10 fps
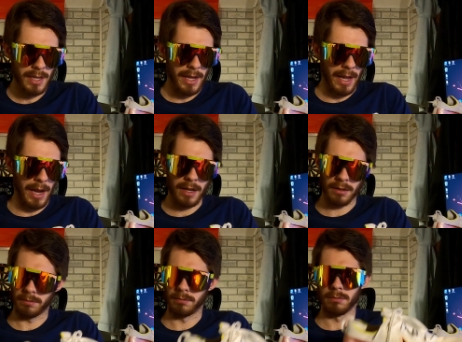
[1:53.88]

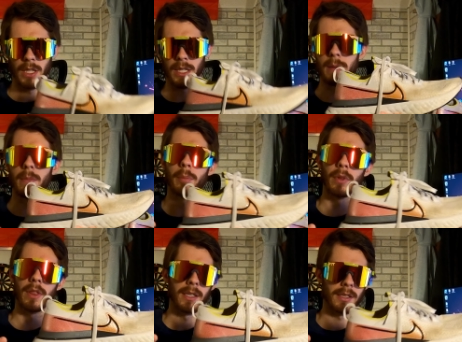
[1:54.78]
And they came up
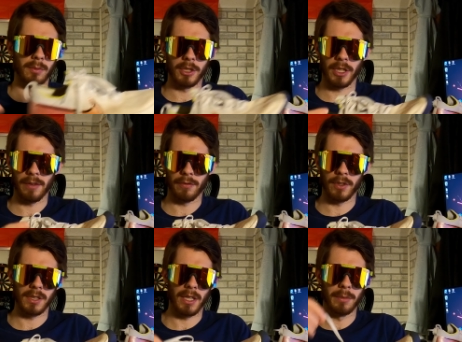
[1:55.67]
with this, which I
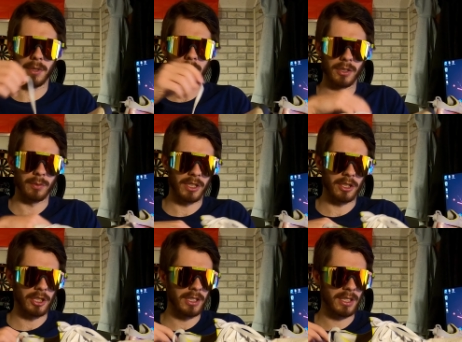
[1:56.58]
first labeled a Swiss
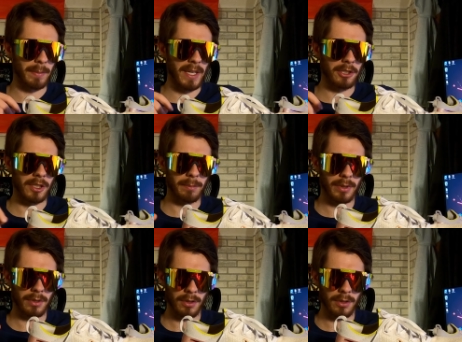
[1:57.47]
cheese spaceship